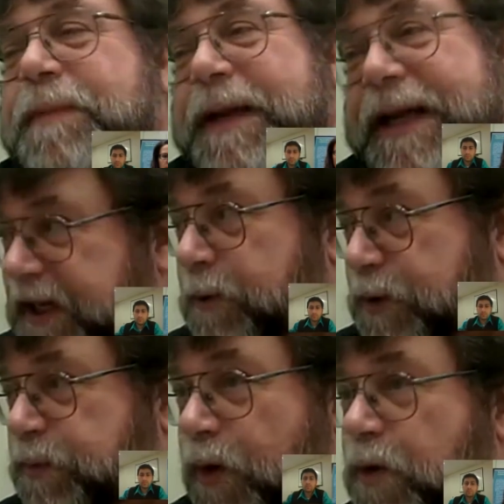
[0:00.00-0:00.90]
Because they
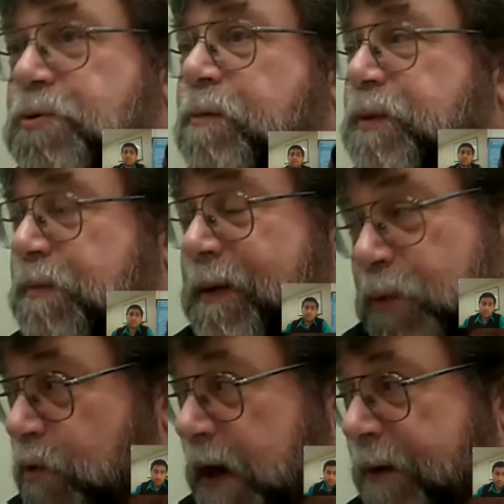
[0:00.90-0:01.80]
were small groups,
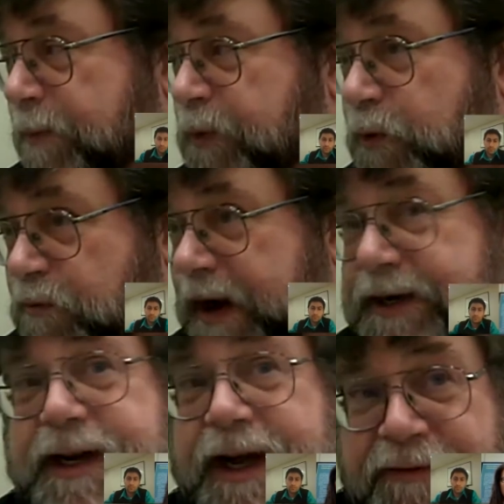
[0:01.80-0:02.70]
people were able to
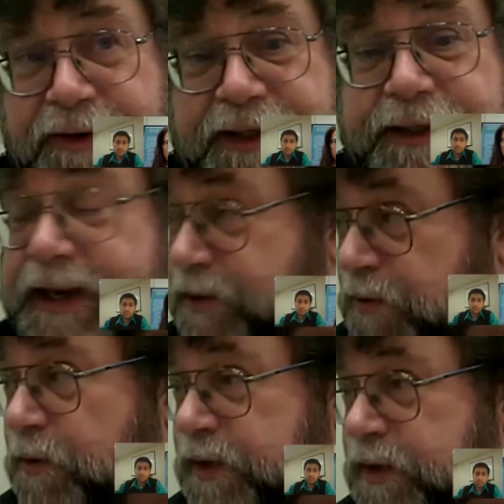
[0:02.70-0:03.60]
arrange conferences at
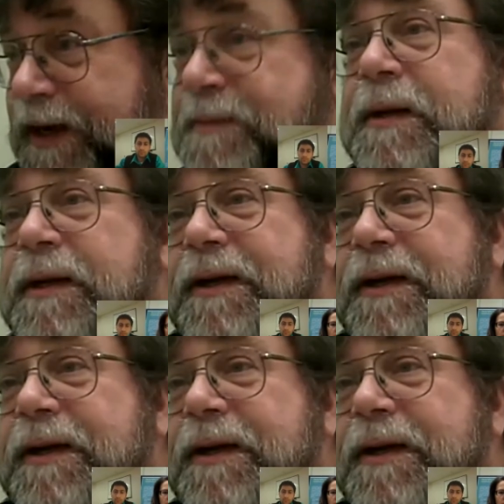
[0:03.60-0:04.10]
their own time,